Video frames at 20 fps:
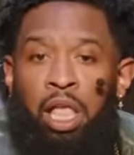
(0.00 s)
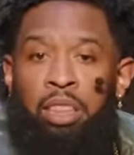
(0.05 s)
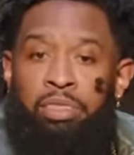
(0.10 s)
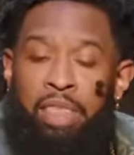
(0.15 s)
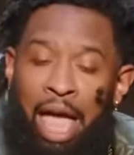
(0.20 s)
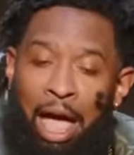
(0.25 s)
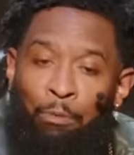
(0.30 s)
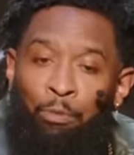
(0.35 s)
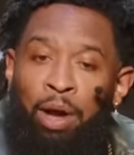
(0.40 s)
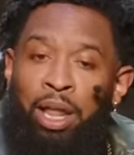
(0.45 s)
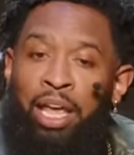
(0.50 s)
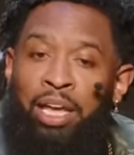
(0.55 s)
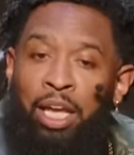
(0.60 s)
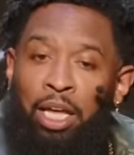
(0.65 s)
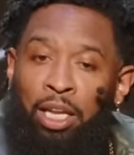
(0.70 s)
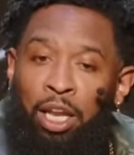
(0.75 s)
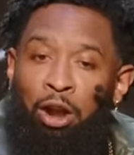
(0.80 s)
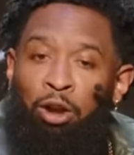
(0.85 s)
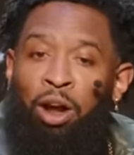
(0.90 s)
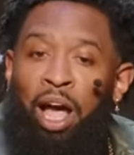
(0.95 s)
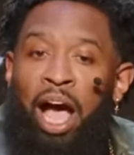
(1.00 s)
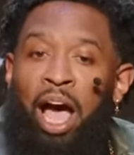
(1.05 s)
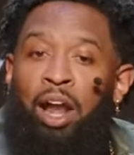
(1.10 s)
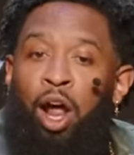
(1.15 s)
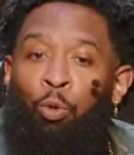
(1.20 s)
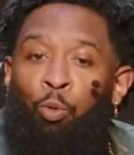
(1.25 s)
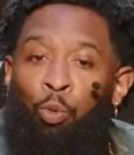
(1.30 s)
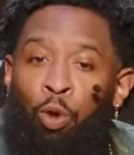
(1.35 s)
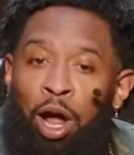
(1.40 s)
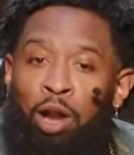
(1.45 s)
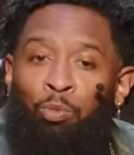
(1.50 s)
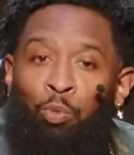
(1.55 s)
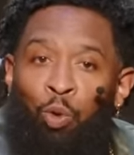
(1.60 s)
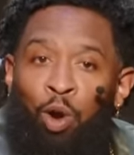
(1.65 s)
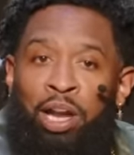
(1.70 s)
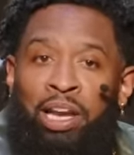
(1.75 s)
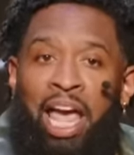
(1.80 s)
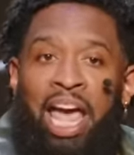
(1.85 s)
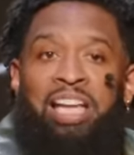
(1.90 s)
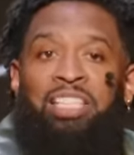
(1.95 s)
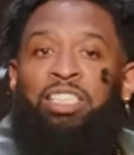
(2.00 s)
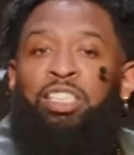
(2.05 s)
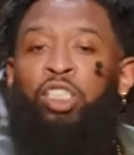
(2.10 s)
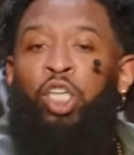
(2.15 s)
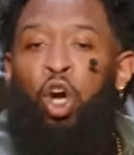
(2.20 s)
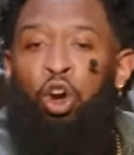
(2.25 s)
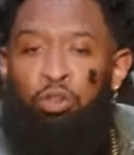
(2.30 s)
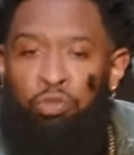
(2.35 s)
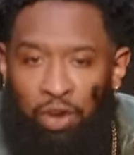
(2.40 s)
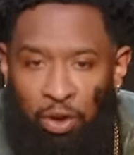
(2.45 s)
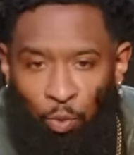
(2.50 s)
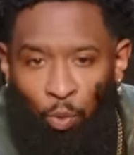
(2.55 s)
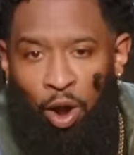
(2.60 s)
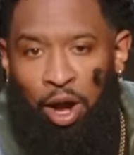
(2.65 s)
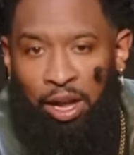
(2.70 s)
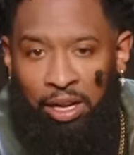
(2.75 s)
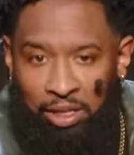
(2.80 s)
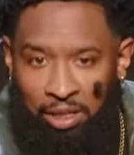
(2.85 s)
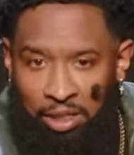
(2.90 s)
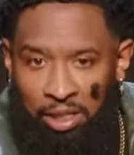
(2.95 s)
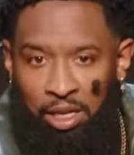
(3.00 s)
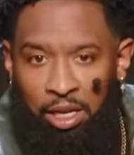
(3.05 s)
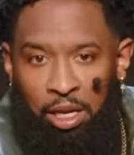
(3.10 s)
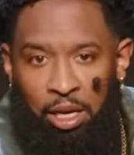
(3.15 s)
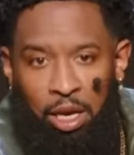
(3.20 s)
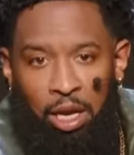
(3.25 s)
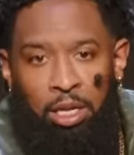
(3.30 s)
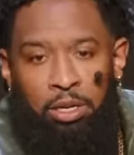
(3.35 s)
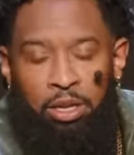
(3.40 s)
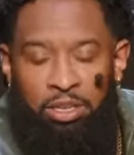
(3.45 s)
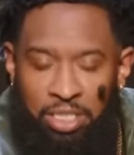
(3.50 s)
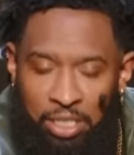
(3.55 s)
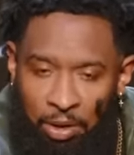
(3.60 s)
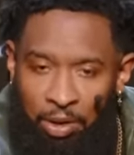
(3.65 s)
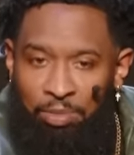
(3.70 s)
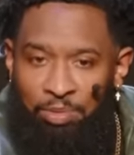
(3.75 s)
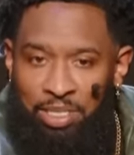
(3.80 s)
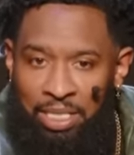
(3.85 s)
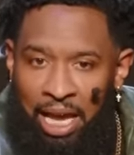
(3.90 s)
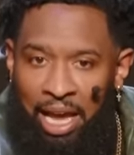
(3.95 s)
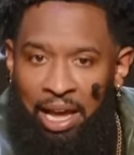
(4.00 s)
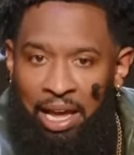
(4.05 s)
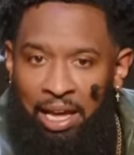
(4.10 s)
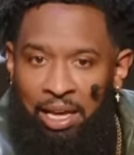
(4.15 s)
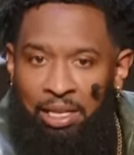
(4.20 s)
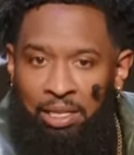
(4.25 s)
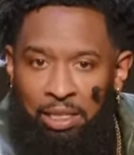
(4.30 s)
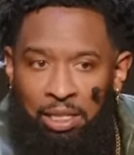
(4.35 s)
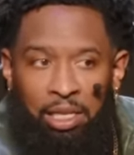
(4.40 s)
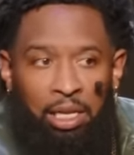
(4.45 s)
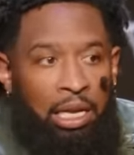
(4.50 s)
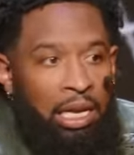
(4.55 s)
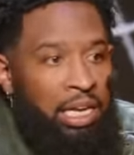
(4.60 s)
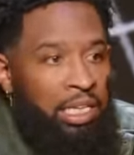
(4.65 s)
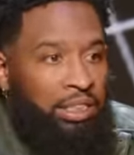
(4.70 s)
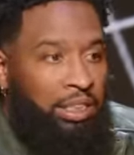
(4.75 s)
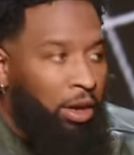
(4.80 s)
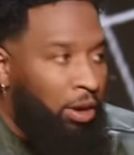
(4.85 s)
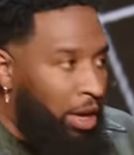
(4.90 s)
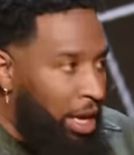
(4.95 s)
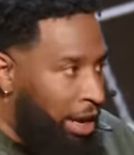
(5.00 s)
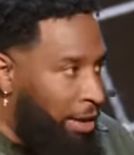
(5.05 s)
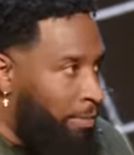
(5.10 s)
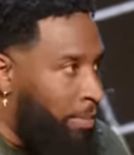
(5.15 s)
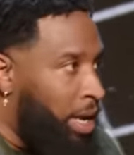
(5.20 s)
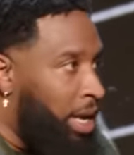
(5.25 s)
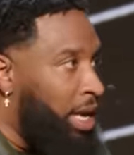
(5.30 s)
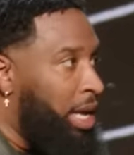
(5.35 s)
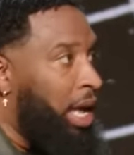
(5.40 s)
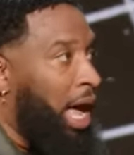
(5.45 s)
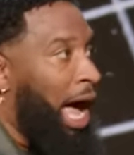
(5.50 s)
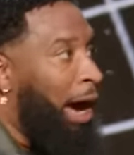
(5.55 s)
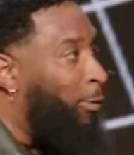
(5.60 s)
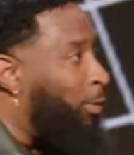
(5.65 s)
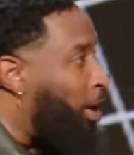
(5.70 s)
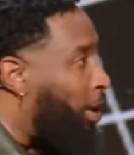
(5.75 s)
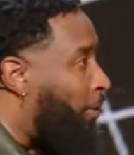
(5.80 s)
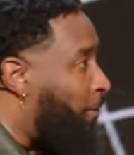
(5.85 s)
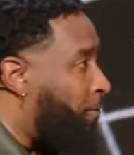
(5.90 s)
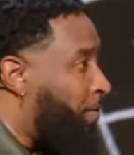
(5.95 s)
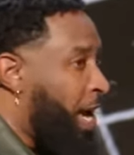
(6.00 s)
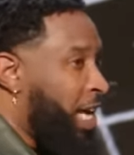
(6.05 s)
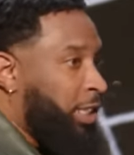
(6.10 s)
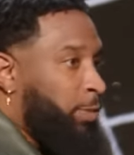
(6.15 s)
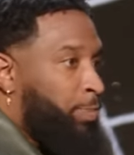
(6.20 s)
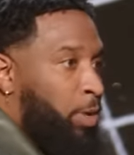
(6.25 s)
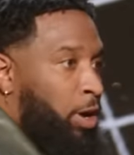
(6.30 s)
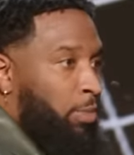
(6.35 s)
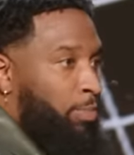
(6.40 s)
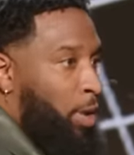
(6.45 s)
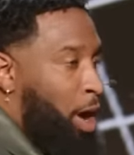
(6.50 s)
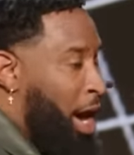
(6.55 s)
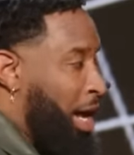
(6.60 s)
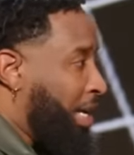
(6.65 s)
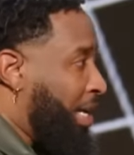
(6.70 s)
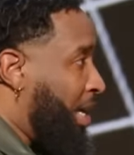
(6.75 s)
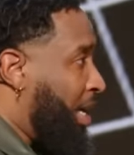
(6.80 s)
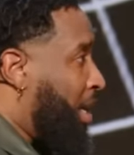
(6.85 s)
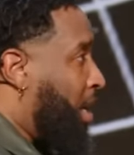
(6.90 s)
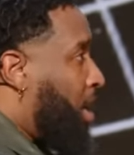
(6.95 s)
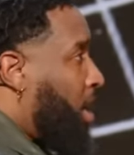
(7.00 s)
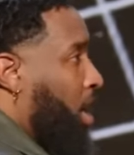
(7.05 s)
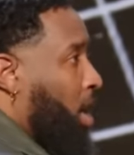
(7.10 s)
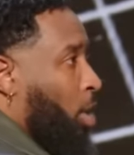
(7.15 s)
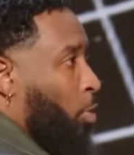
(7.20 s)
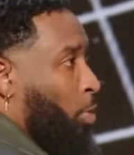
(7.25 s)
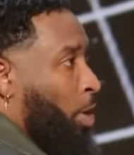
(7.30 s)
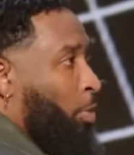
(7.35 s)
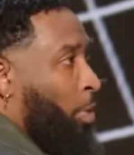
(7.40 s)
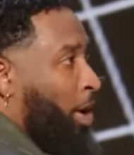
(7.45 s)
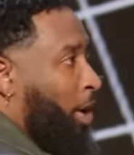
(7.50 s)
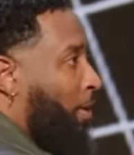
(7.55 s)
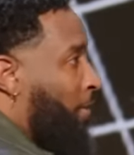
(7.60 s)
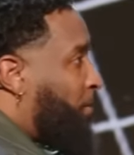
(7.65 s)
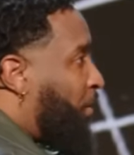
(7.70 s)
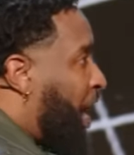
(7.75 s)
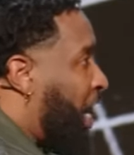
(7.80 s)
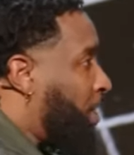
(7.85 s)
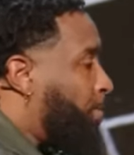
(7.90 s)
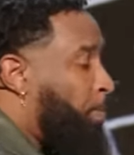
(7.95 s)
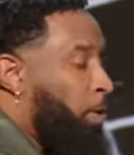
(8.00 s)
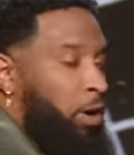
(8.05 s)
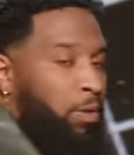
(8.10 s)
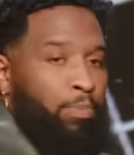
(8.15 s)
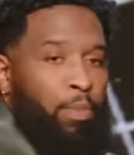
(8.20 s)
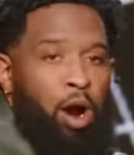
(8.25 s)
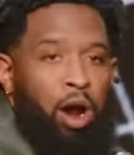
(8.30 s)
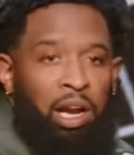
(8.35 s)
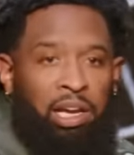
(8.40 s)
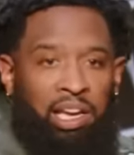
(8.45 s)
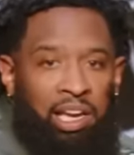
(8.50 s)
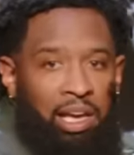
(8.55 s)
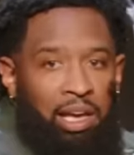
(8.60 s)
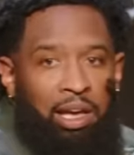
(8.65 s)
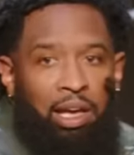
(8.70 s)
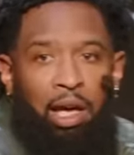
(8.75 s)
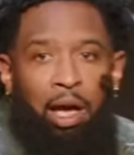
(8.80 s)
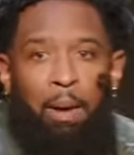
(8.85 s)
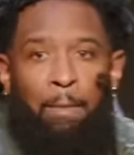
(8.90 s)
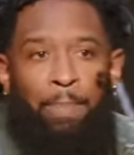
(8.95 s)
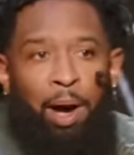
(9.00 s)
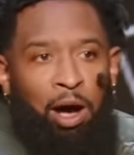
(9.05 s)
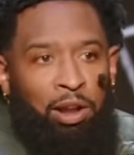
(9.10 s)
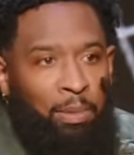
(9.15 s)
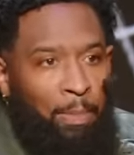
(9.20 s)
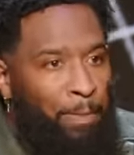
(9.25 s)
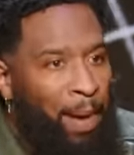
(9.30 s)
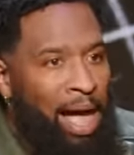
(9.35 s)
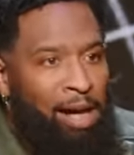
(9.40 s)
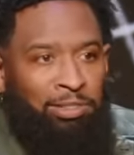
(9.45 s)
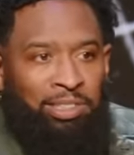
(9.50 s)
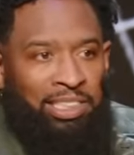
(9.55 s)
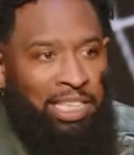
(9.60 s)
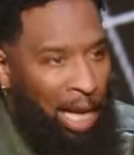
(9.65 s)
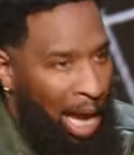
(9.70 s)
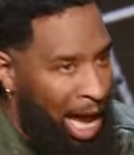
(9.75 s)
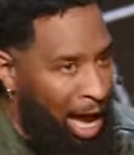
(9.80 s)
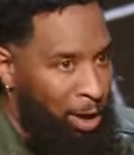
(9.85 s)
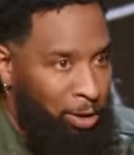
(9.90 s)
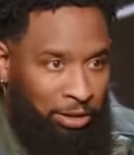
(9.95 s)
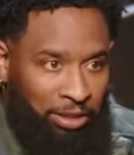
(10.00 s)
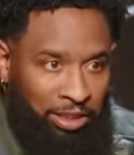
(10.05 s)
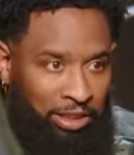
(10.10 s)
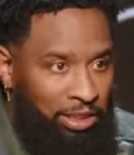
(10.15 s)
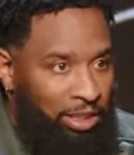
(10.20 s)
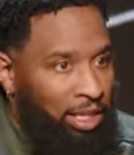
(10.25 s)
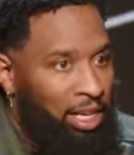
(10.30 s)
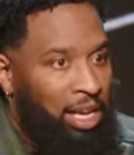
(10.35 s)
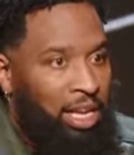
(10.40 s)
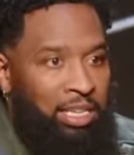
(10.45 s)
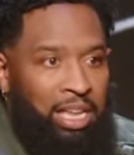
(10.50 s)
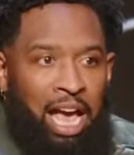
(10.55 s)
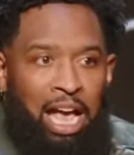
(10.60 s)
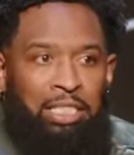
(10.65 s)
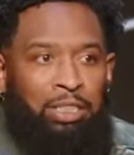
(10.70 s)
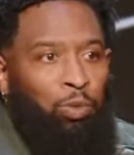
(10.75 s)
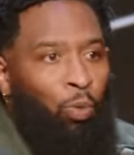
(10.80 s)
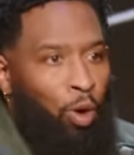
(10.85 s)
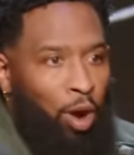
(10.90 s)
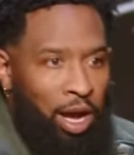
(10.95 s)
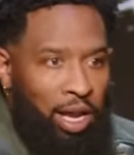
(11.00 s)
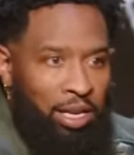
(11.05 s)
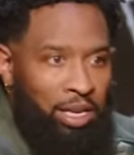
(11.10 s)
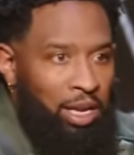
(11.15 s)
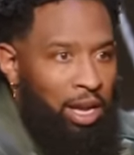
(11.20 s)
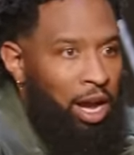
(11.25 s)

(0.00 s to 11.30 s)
That way, they can learn how to run one and serve in one. You see what I'm saying? So, hear me. I went on Facebook Market. We went on Facebook Market, bought a bouncy house. That's one.